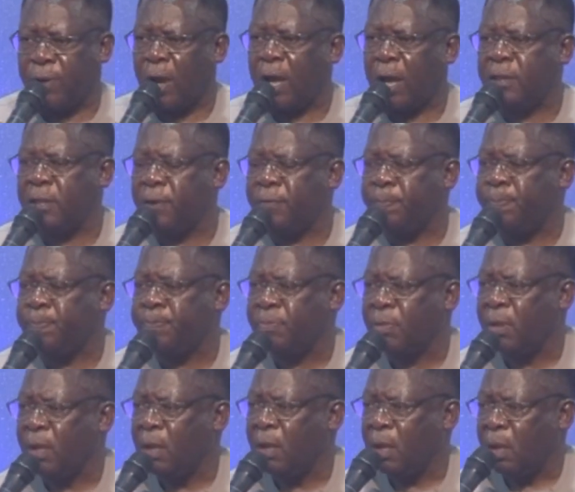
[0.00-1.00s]
Father.
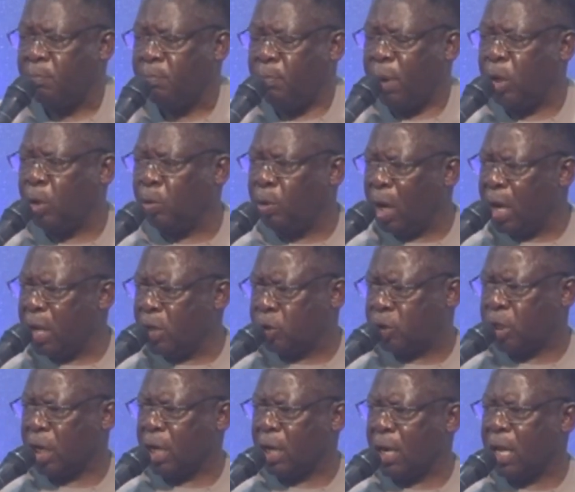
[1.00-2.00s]
May you
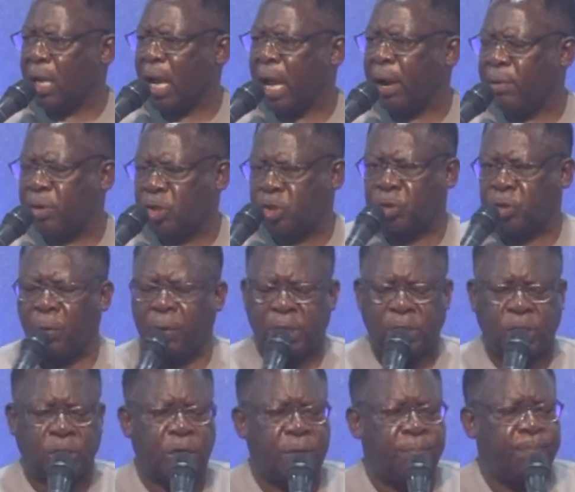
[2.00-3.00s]
release healing and
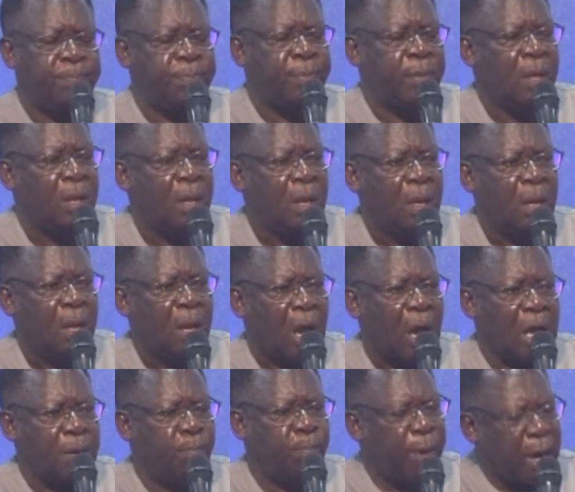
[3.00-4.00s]
restoration
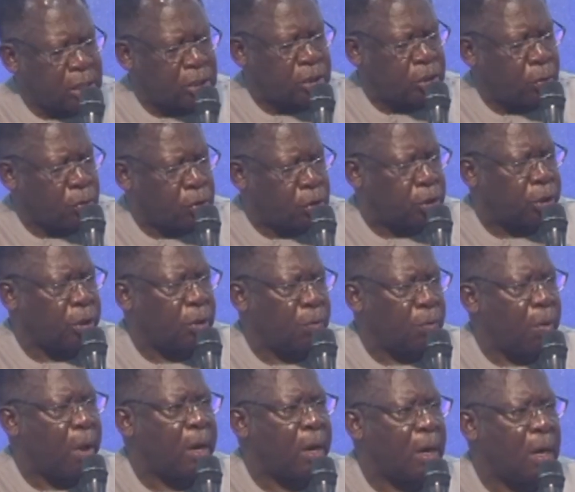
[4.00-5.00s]
and bless your
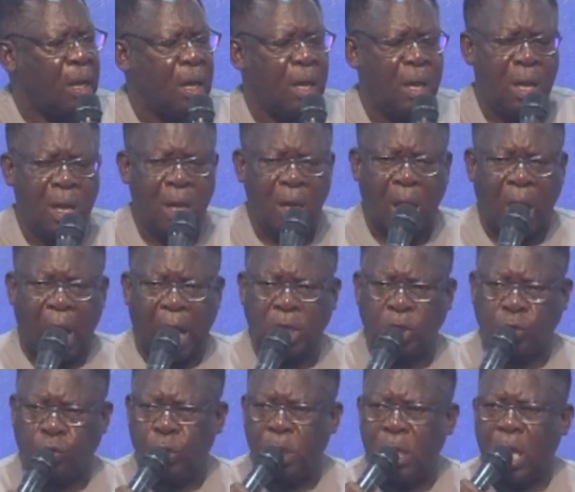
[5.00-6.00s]
children
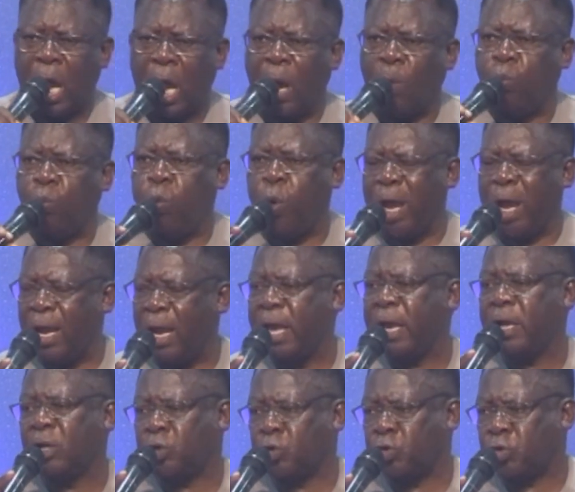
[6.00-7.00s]
as we are
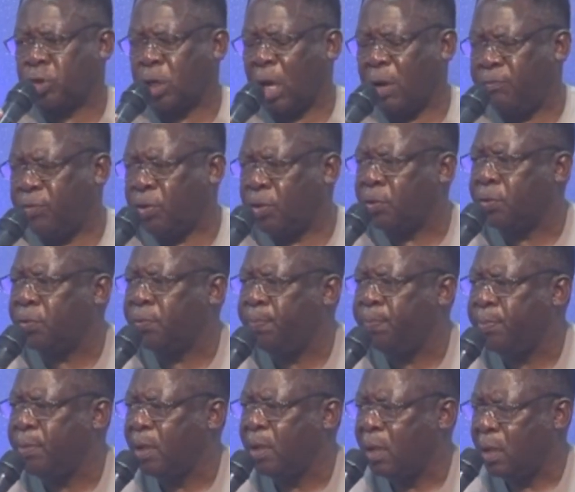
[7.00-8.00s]
willing to serve you,
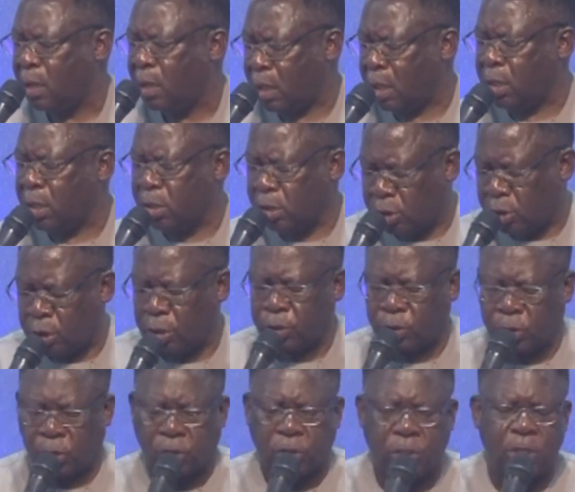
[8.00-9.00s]
in
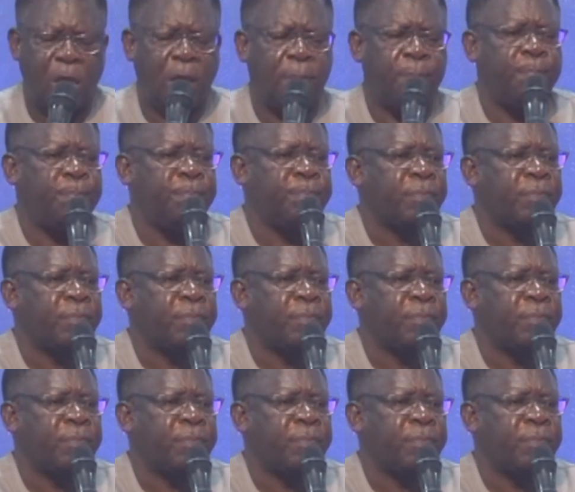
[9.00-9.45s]
Jesus' name.